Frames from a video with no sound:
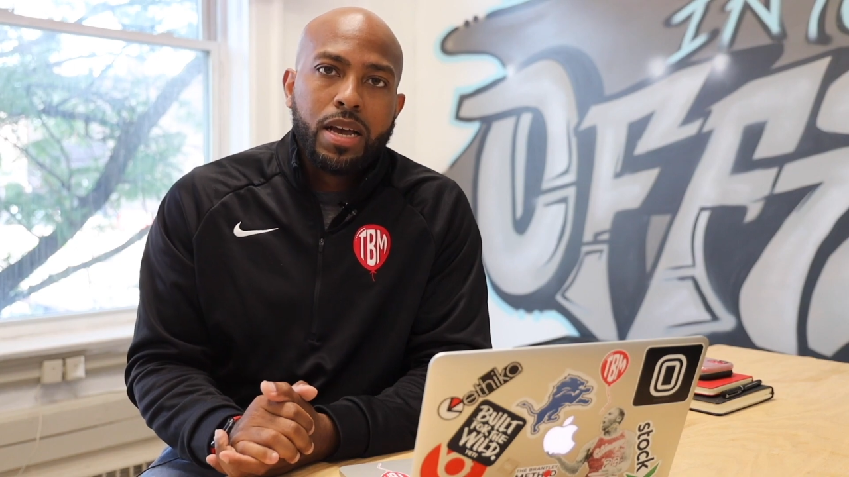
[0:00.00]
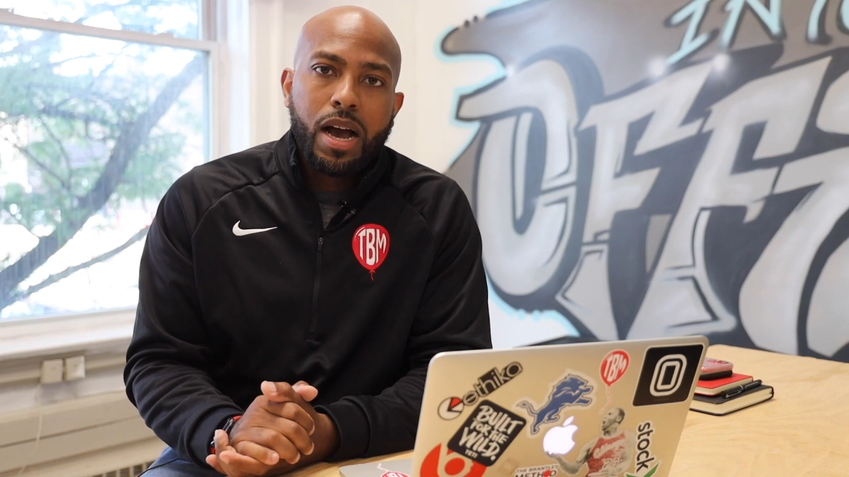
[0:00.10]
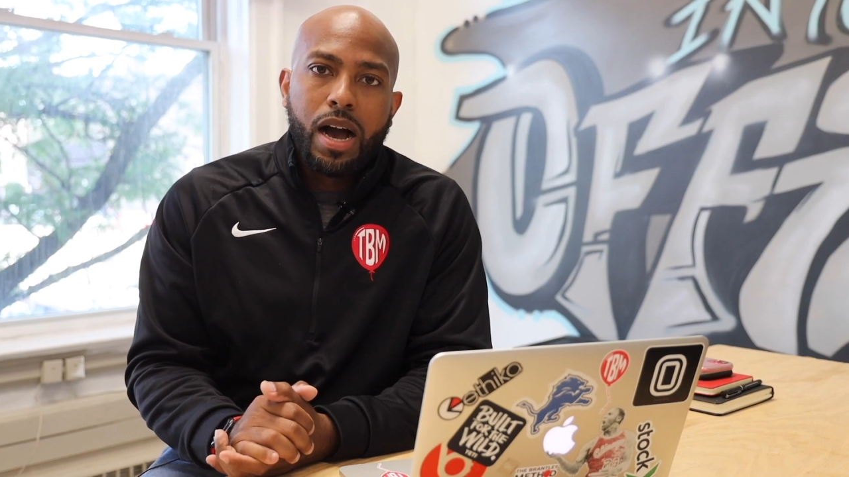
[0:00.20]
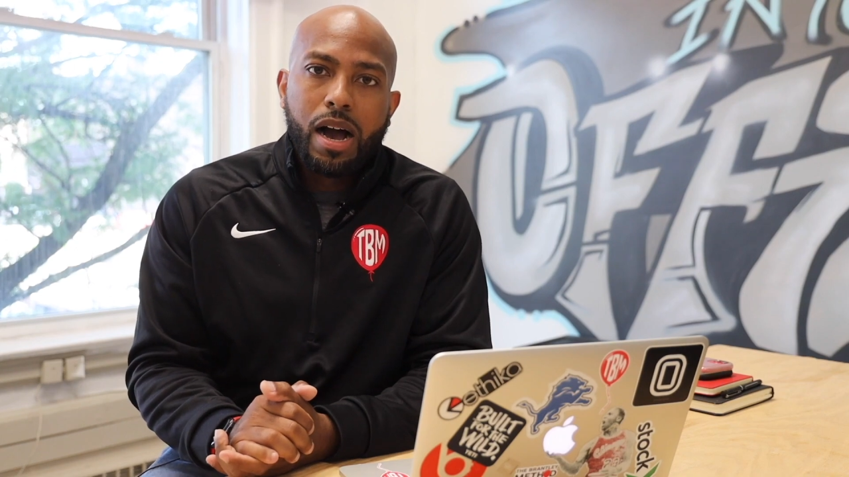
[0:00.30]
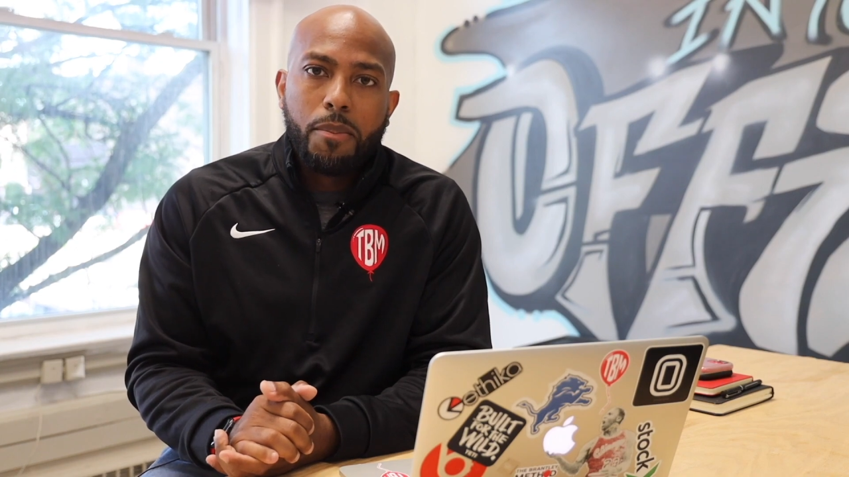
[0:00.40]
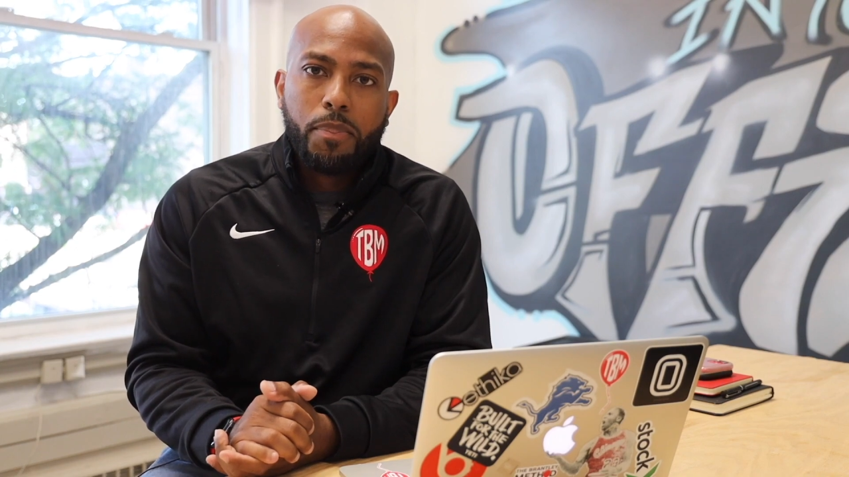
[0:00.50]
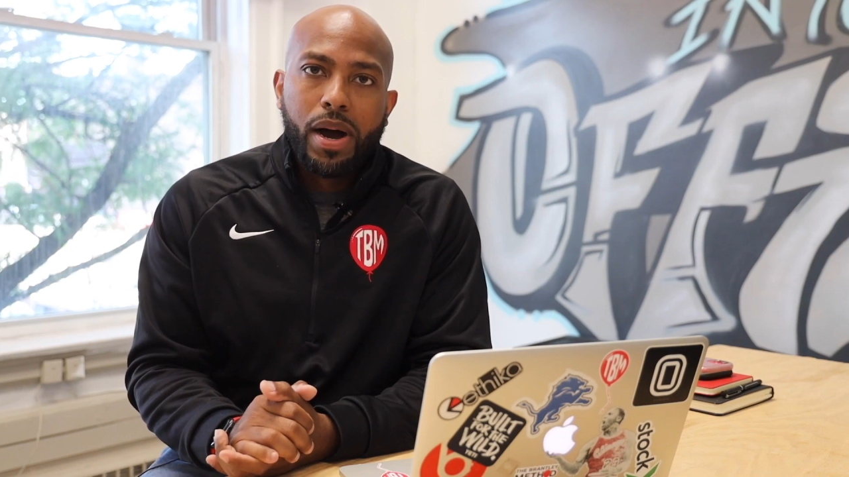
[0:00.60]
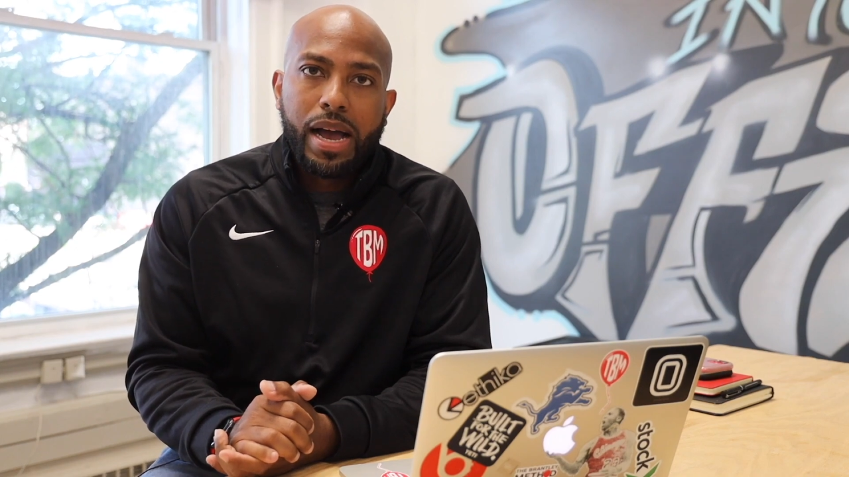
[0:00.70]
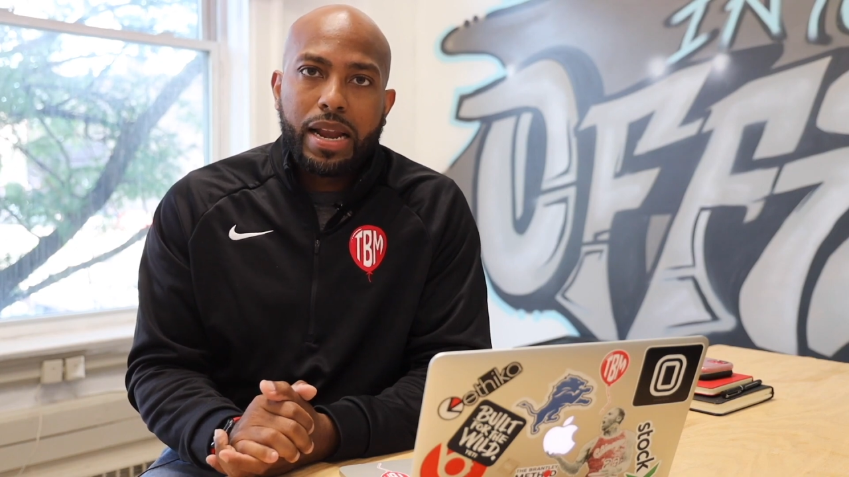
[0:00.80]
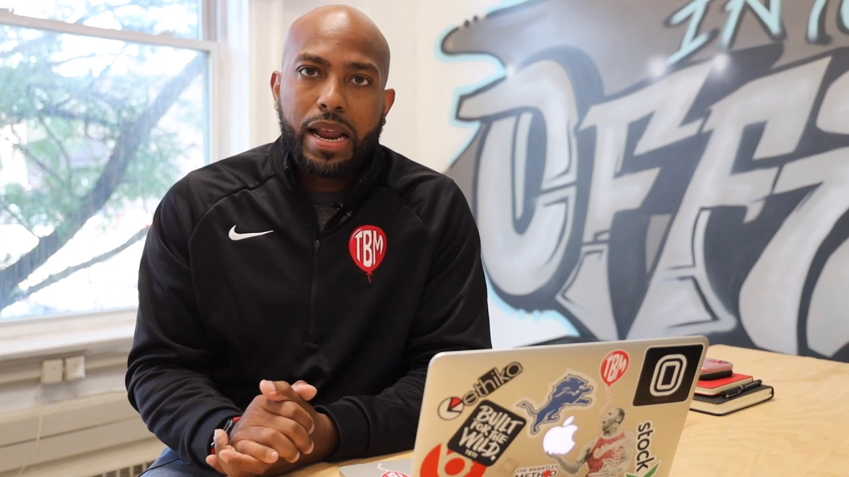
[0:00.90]

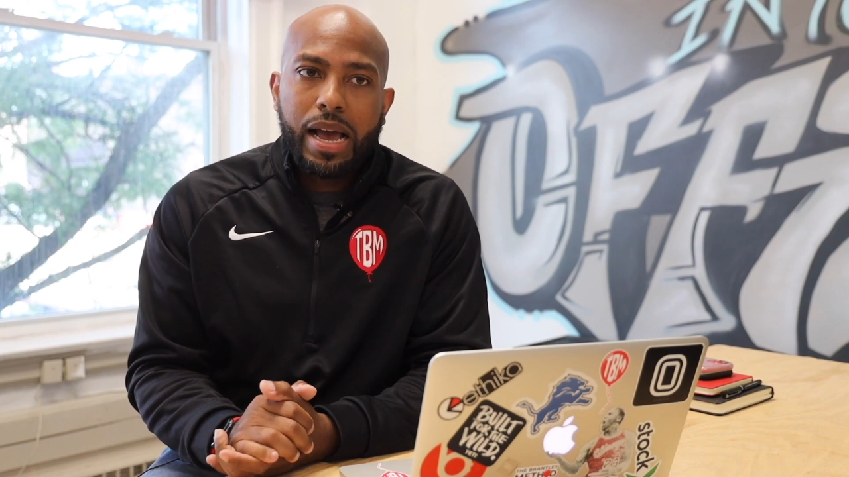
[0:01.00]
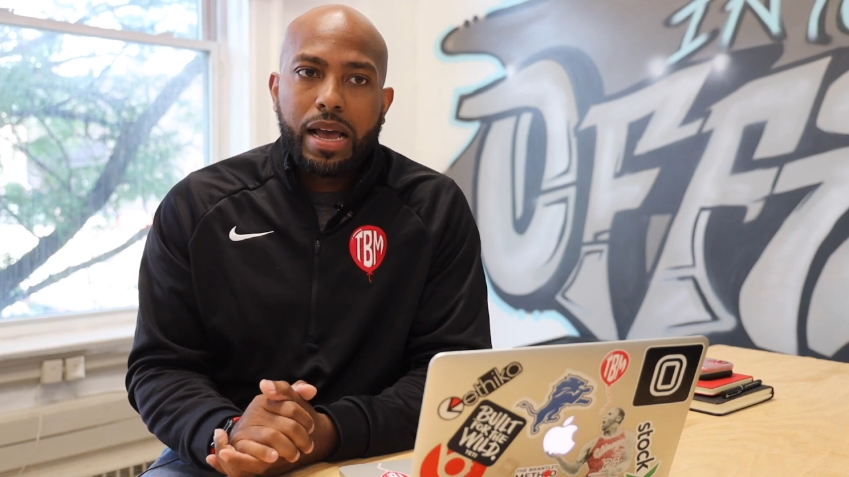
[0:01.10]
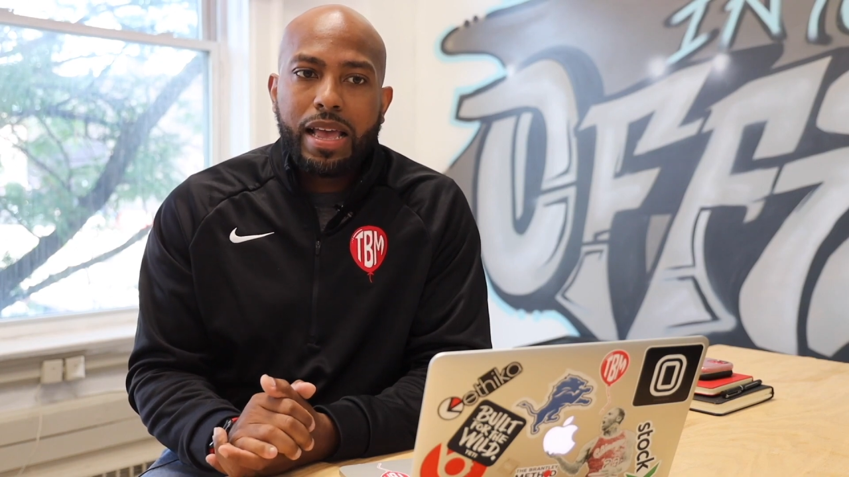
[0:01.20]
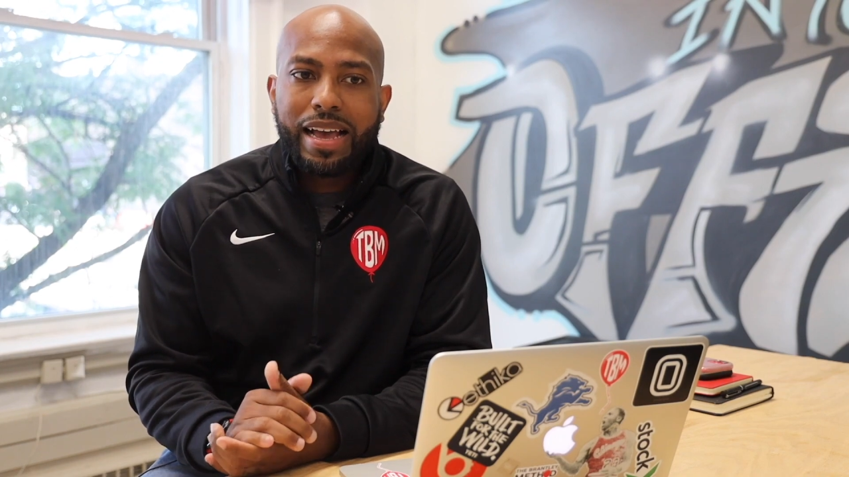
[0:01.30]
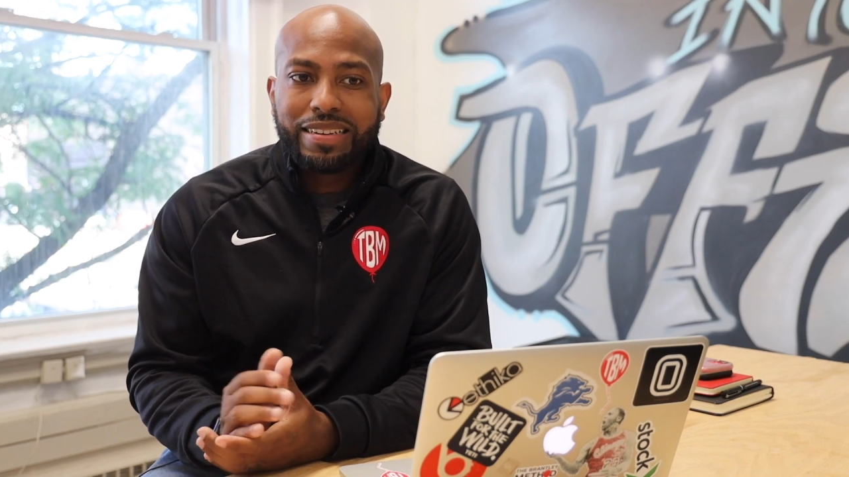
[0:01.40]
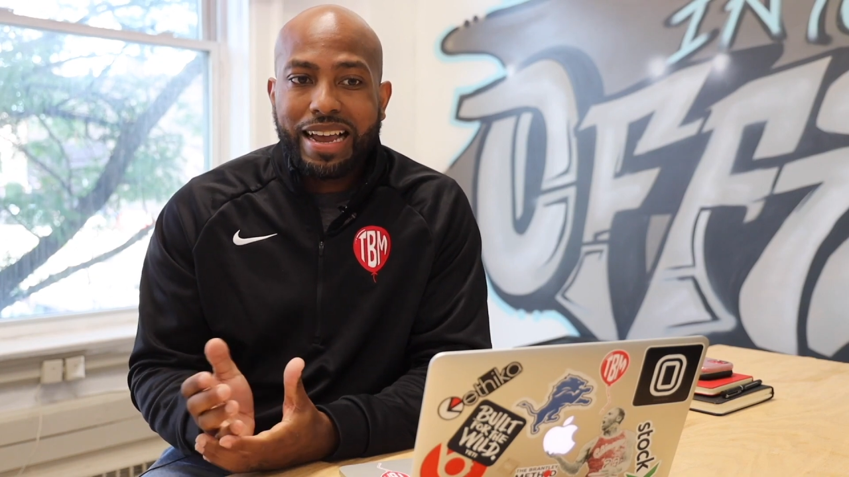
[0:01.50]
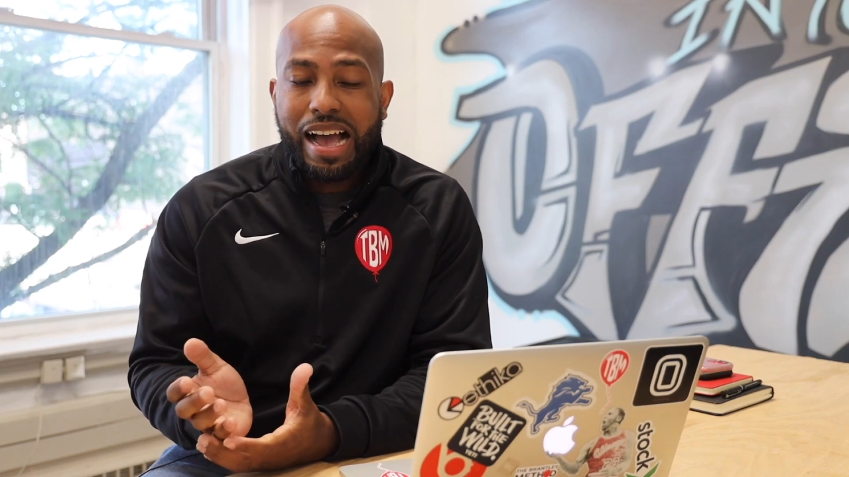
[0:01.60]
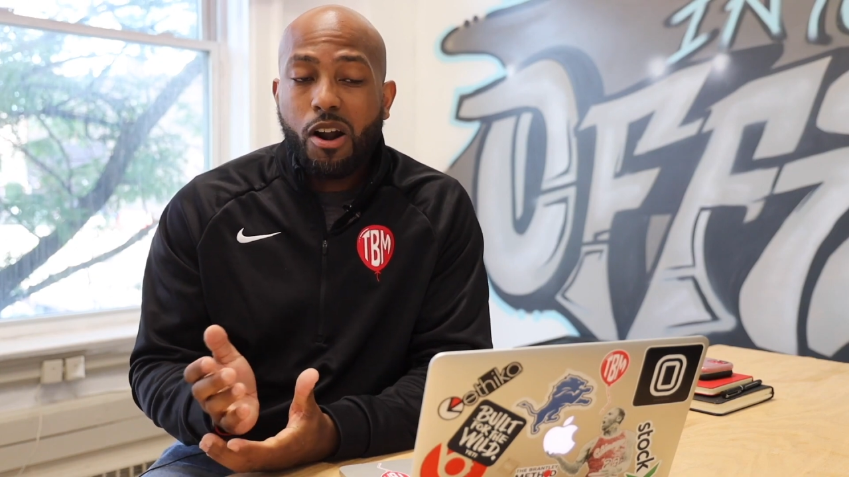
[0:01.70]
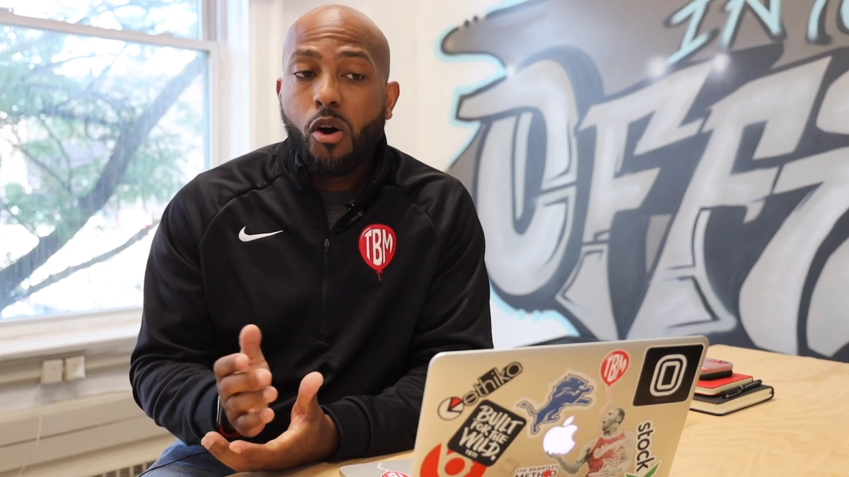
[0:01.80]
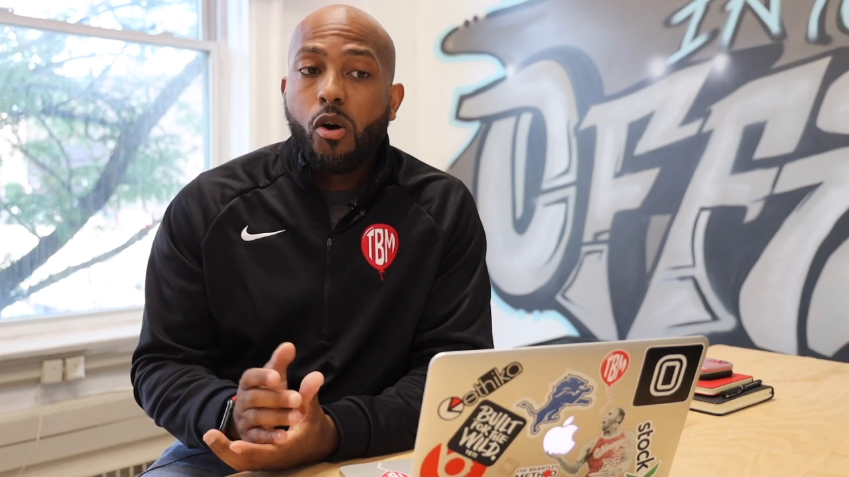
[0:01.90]
But as I
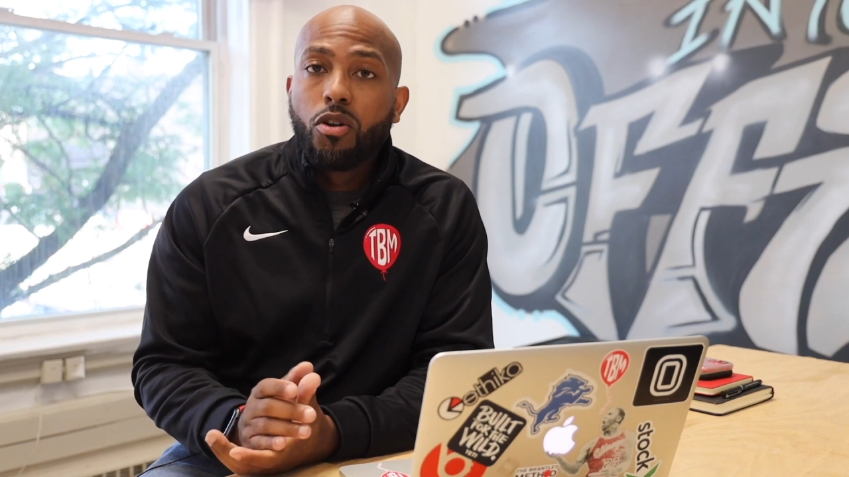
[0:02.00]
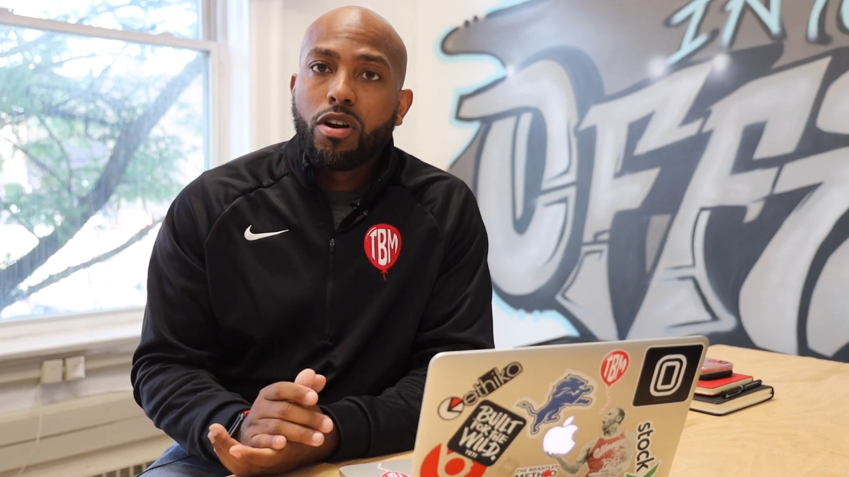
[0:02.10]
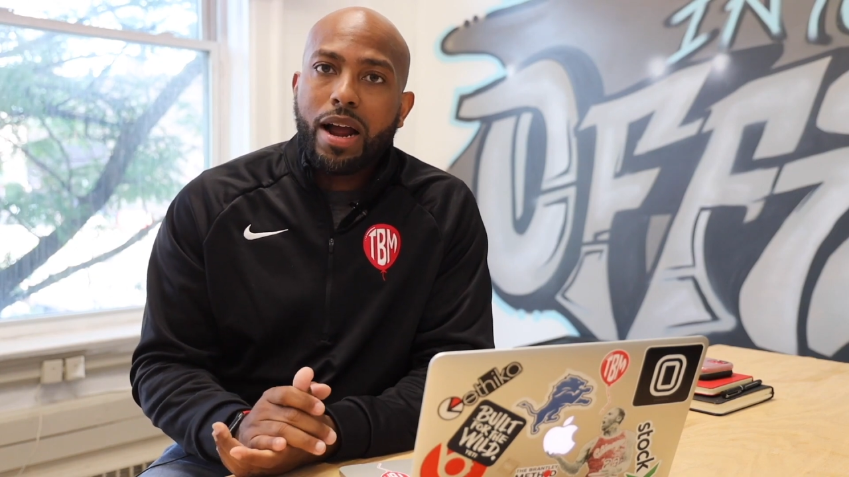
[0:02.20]
got older,